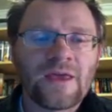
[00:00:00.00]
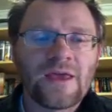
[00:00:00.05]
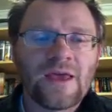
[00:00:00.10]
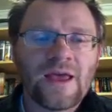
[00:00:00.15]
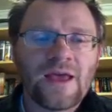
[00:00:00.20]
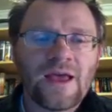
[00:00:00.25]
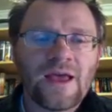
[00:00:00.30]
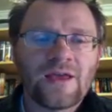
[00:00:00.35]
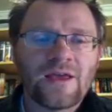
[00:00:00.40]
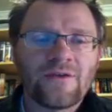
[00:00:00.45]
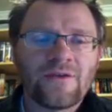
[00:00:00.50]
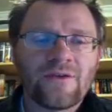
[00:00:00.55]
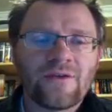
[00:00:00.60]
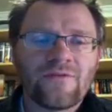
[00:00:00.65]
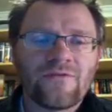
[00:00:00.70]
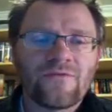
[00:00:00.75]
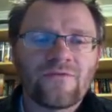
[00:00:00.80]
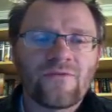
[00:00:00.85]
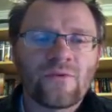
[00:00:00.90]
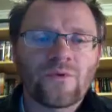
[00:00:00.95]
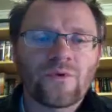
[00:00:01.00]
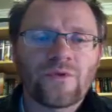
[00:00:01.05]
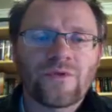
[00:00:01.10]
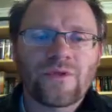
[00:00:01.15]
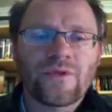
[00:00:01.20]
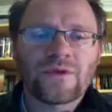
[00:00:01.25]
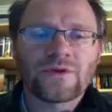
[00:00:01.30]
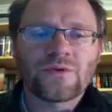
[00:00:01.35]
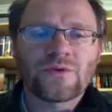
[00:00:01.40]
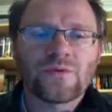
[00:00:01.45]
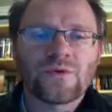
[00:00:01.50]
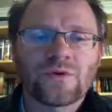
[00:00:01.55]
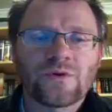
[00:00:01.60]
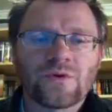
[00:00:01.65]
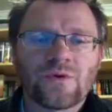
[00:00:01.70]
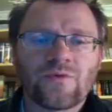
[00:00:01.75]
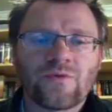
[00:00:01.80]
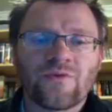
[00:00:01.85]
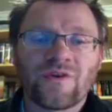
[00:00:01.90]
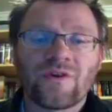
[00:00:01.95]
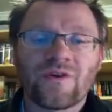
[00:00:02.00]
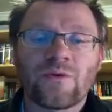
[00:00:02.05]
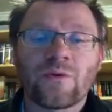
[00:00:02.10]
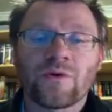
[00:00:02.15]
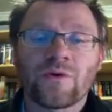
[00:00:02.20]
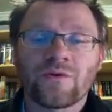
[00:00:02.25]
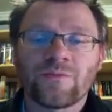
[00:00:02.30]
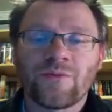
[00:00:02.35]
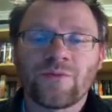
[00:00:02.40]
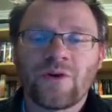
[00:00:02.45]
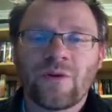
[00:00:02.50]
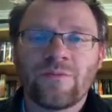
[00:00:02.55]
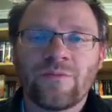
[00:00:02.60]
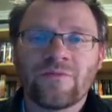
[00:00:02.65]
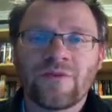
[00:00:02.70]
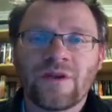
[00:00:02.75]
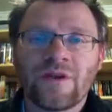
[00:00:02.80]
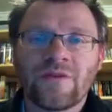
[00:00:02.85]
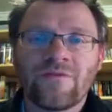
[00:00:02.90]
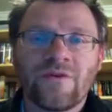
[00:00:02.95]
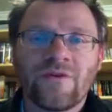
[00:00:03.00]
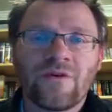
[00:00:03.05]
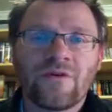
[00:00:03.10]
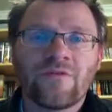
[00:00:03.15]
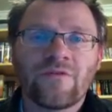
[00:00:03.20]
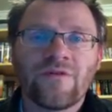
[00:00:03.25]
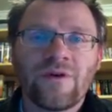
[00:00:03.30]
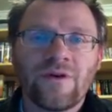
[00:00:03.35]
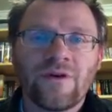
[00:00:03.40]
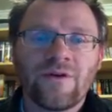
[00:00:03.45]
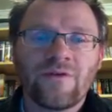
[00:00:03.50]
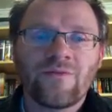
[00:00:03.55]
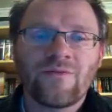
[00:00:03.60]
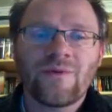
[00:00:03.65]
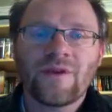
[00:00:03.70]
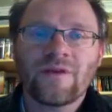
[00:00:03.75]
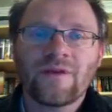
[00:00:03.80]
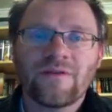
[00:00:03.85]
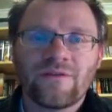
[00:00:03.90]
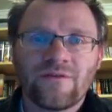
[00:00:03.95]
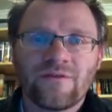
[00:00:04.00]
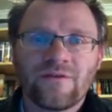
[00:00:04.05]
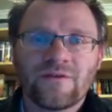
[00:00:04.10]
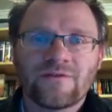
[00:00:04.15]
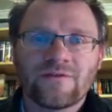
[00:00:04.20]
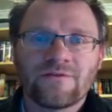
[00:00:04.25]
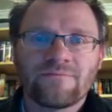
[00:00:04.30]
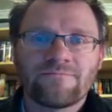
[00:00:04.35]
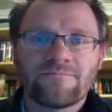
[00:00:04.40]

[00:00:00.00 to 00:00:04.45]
And fourth, to work with real-world problems that involve arithmetic series.